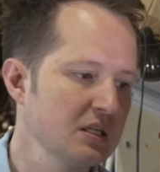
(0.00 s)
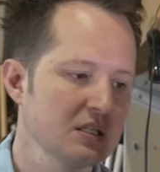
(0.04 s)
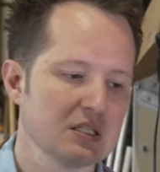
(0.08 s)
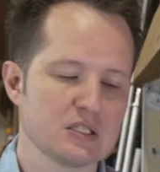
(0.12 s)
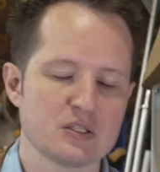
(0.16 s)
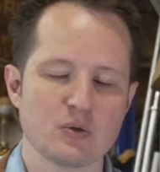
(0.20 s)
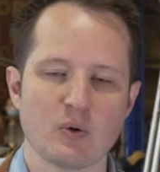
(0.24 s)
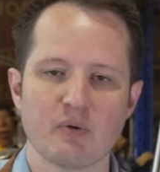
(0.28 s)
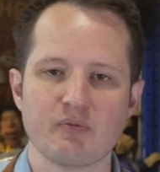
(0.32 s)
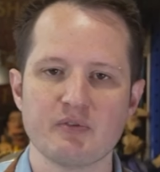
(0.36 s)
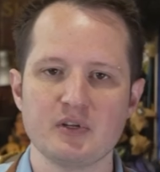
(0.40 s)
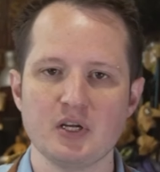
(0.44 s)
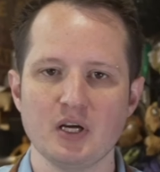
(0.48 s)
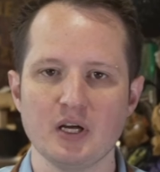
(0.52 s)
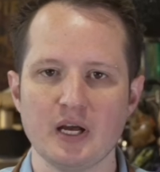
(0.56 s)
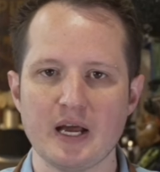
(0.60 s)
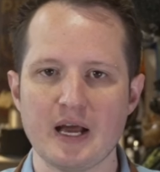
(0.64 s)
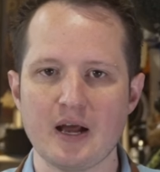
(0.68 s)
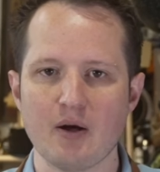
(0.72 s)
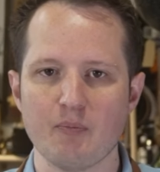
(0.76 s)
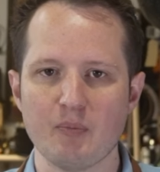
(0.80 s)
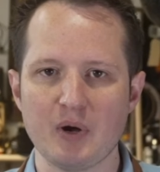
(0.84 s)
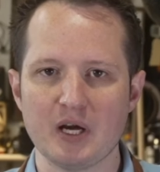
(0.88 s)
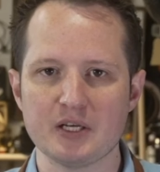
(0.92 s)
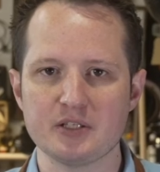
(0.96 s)
So I've cut
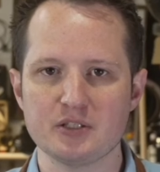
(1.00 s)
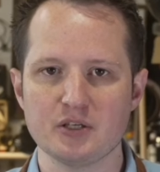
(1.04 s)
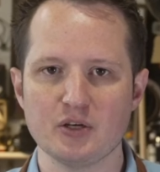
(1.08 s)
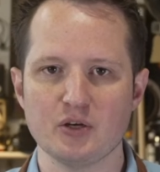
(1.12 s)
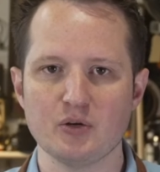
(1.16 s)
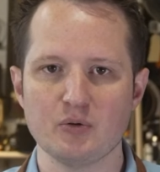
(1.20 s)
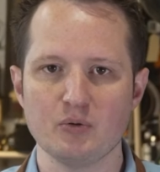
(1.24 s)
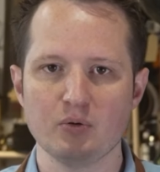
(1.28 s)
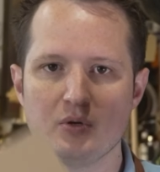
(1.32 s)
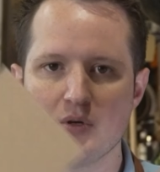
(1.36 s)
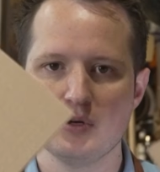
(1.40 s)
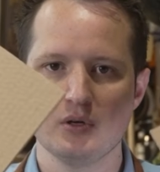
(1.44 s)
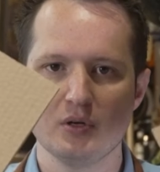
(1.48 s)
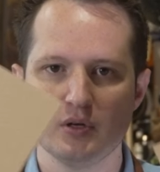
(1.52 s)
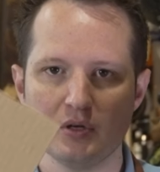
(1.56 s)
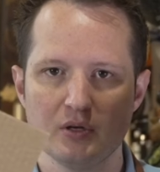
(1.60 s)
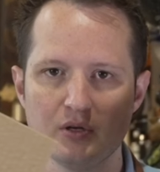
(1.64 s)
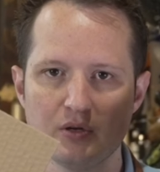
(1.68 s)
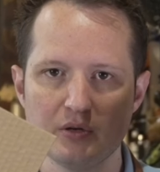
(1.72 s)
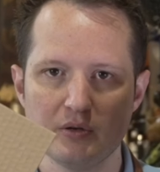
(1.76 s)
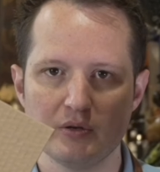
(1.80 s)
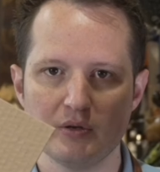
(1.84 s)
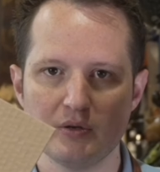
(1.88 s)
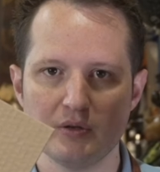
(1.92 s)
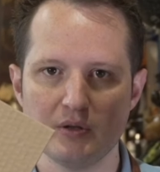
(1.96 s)
out my two
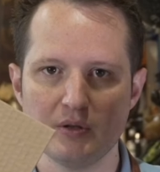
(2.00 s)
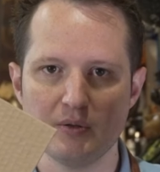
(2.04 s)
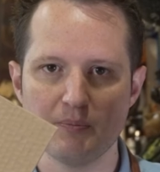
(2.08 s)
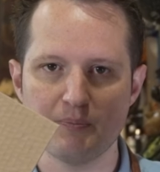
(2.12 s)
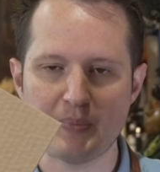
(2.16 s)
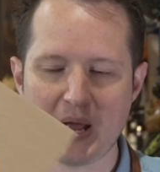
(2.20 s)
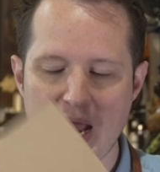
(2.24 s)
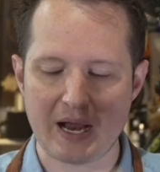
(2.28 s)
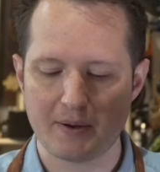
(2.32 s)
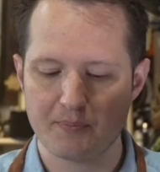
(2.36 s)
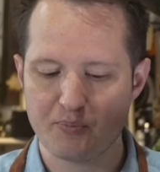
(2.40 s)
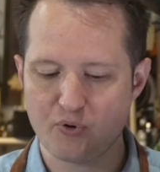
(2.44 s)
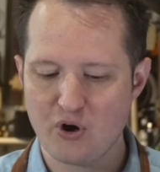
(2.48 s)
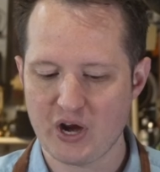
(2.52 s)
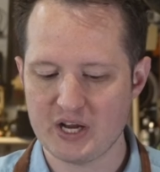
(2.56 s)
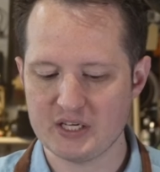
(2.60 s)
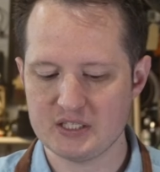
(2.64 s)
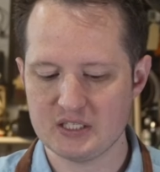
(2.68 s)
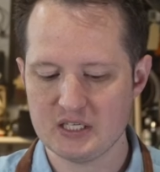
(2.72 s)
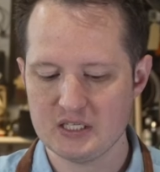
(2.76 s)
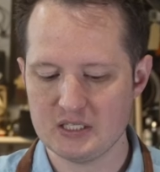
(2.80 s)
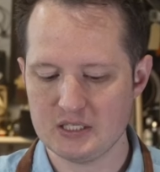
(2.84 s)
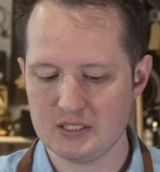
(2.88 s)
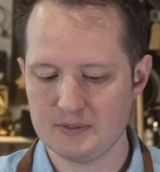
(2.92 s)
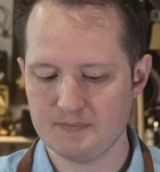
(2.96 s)
back
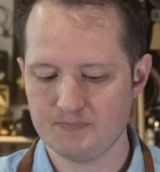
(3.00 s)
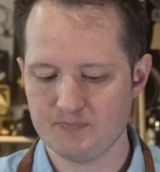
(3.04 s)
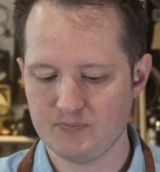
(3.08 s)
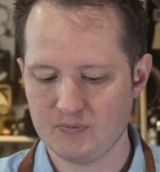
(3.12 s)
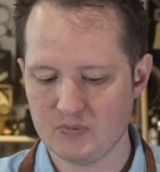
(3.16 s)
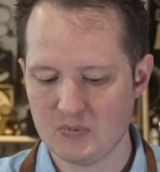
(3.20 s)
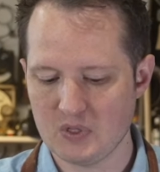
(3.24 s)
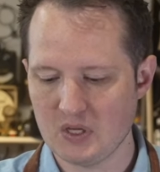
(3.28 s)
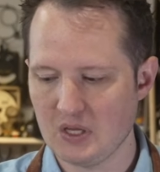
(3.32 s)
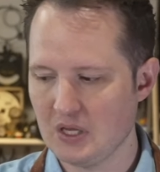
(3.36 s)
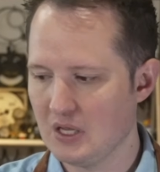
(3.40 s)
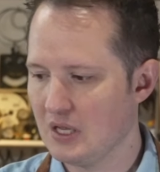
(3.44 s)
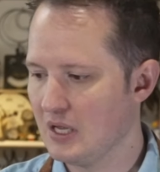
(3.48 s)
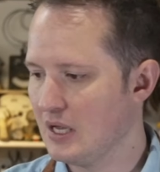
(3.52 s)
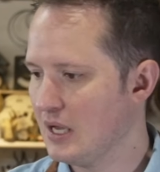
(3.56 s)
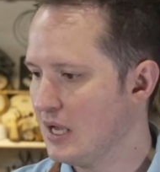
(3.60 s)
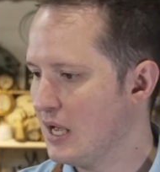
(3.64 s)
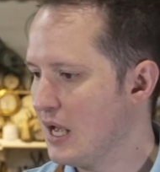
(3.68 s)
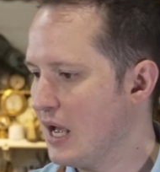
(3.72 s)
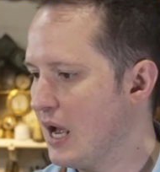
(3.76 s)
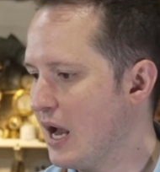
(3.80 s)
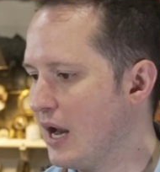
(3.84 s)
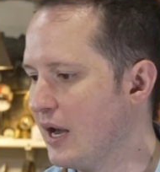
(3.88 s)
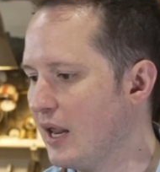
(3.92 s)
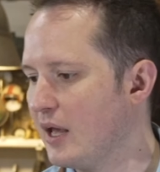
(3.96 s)
braces,
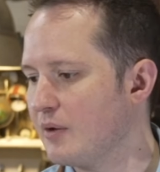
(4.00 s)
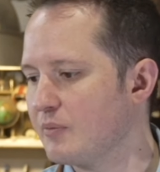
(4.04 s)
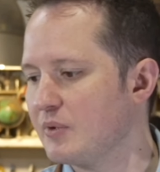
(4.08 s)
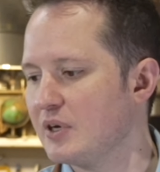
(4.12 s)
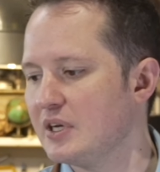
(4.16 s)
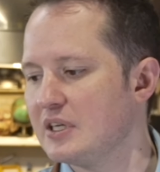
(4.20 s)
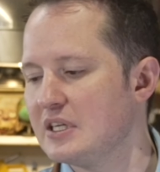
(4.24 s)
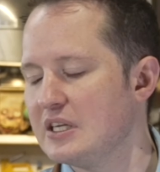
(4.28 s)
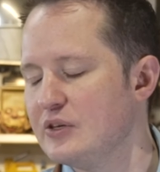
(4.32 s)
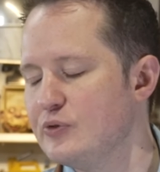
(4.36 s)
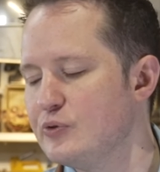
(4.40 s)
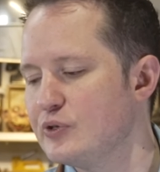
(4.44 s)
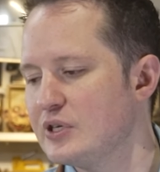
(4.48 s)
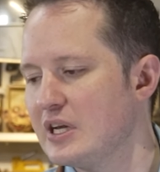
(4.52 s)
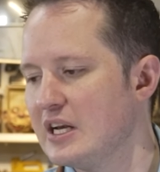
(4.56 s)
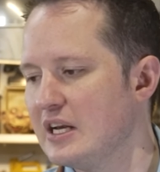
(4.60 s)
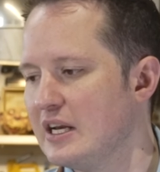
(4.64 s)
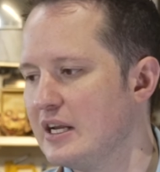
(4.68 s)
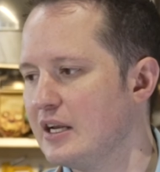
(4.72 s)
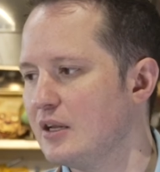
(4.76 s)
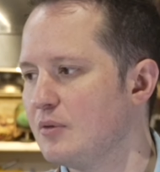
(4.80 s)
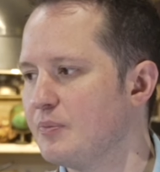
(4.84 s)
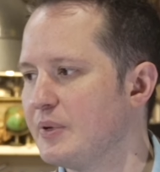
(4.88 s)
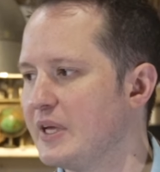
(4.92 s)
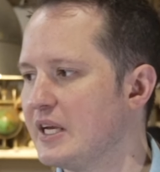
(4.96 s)
and I'm going to use a
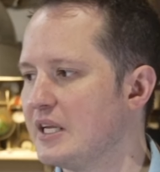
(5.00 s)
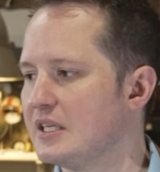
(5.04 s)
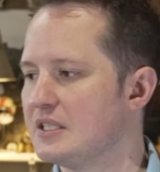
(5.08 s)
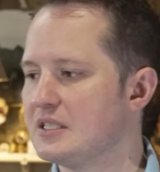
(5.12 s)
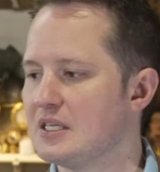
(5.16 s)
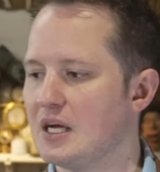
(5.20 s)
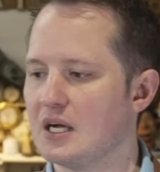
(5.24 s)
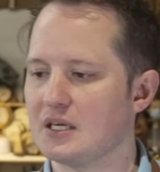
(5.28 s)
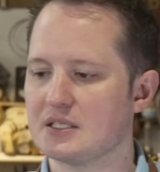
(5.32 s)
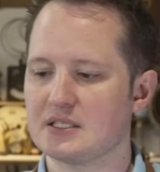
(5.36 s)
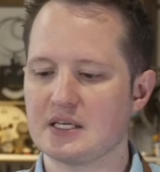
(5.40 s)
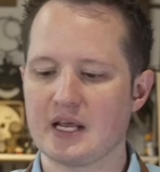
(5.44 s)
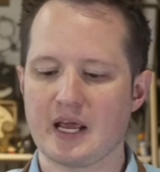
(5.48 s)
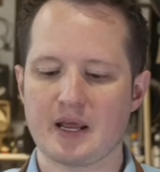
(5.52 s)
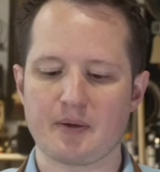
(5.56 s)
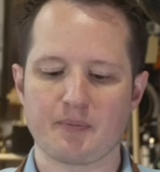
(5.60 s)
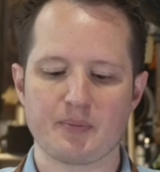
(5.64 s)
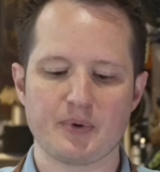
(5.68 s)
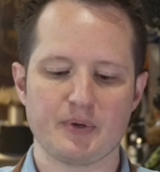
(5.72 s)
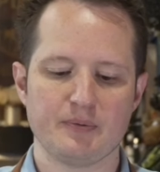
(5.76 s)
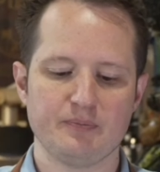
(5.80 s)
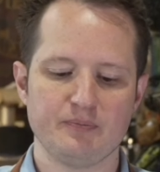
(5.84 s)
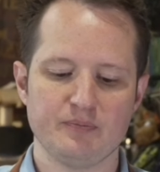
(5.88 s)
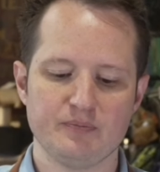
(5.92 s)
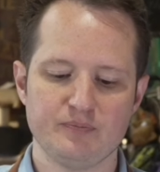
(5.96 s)
little bit of duct tape.
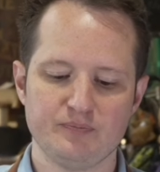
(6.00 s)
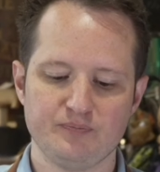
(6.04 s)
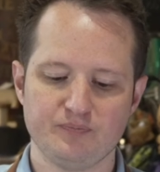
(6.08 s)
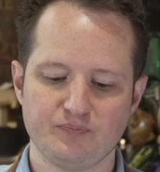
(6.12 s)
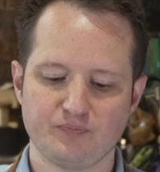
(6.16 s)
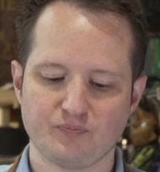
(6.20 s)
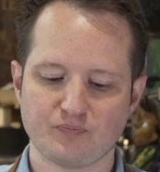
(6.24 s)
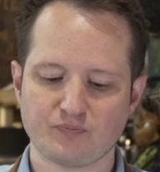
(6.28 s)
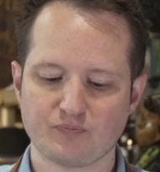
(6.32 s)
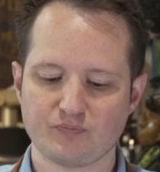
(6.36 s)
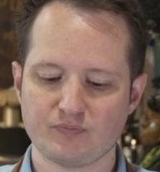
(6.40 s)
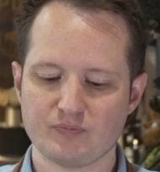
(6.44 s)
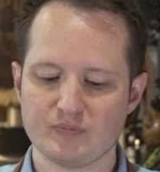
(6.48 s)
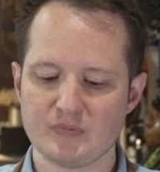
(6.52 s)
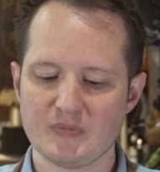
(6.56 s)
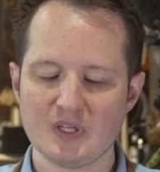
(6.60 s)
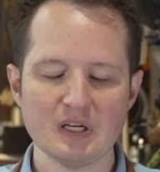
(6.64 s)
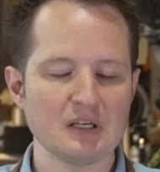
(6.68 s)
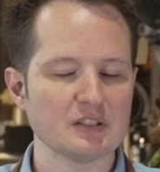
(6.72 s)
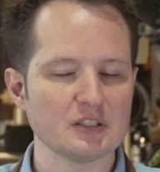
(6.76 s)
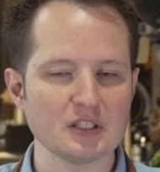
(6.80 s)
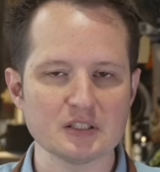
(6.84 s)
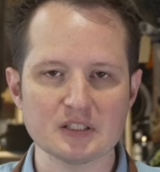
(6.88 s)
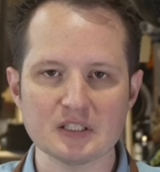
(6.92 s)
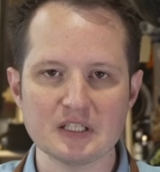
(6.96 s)

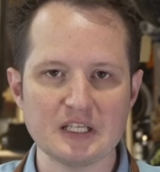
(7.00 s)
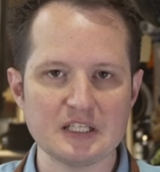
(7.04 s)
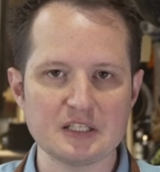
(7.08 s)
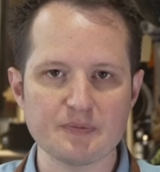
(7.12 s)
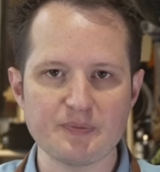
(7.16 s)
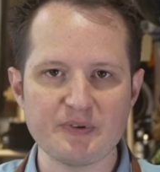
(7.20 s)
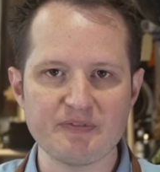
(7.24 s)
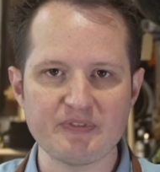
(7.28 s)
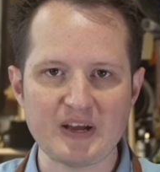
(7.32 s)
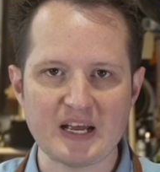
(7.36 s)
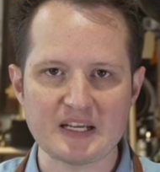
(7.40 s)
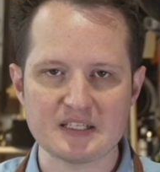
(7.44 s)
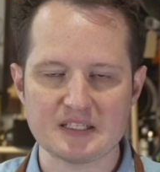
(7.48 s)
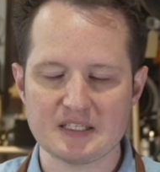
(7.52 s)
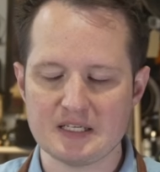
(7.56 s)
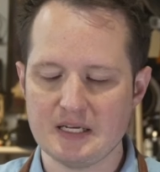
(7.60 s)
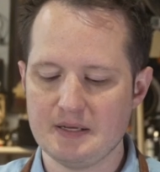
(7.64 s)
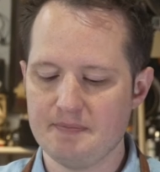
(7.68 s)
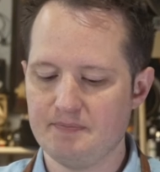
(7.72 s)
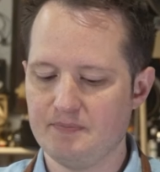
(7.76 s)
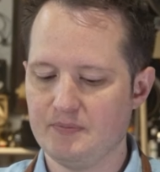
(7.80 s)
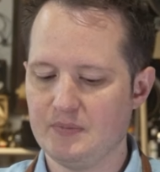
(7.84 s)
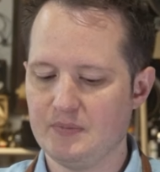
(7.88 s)
It doesn't need to be fancy,